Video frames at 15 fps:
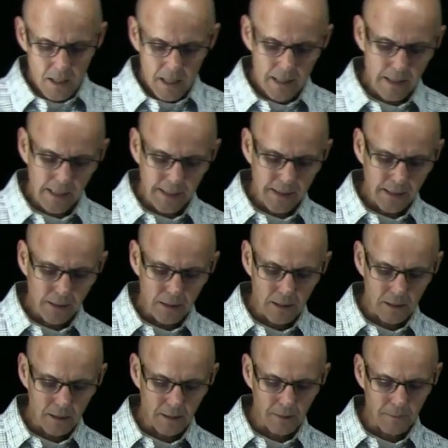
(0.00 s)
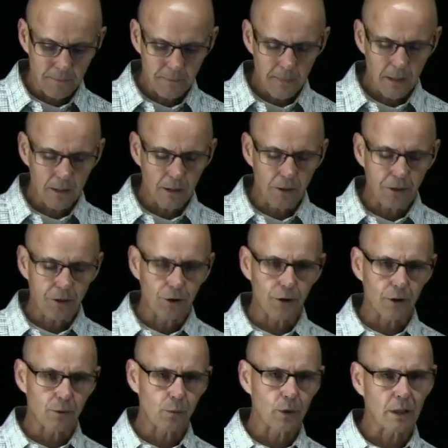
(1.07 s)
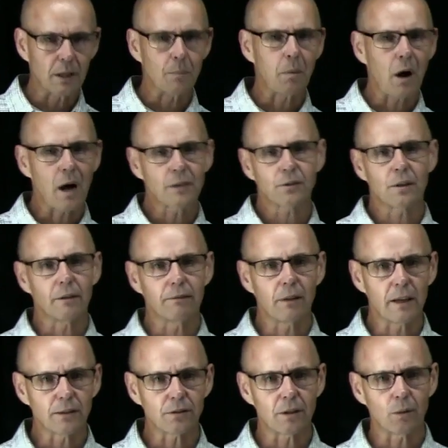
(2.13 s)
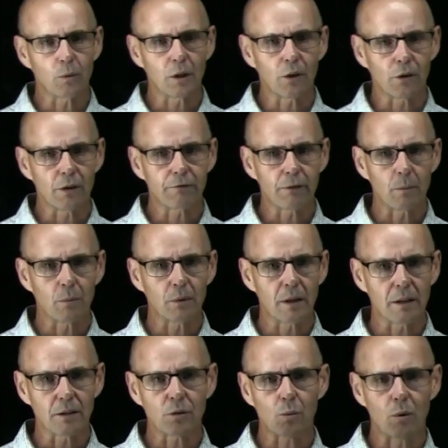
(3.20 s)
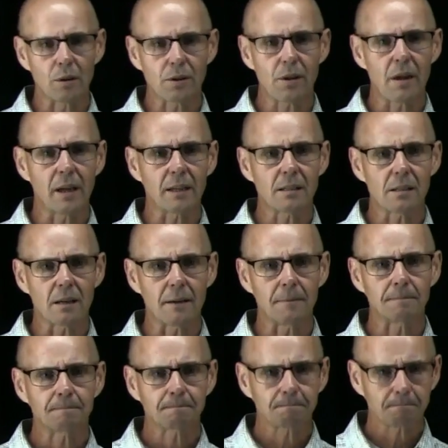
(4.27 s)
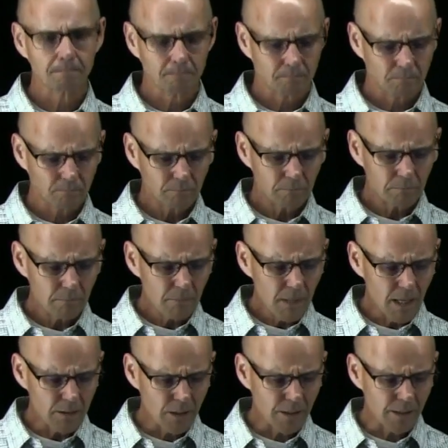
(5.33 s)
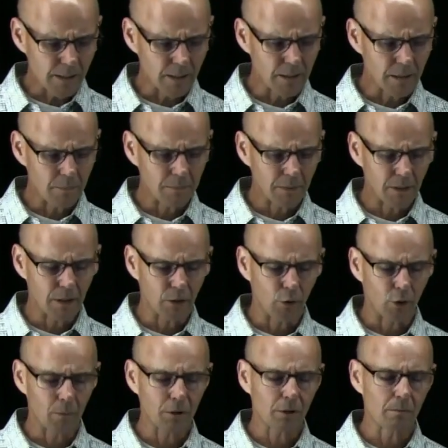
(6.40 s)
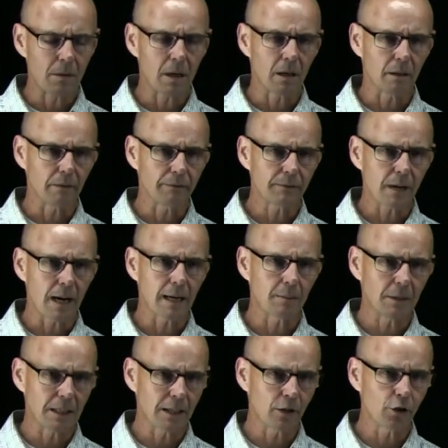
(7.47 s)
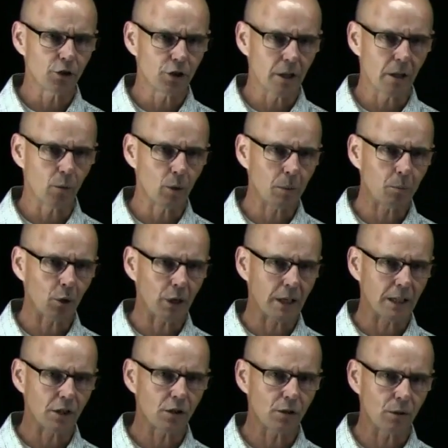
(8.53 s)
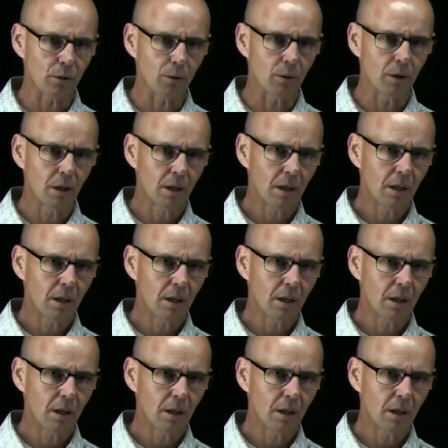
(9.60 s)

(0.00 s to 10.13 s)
And then I think the third really positive lesson that we learned from this was that, as I said, the enormous amount of time and energy that we put into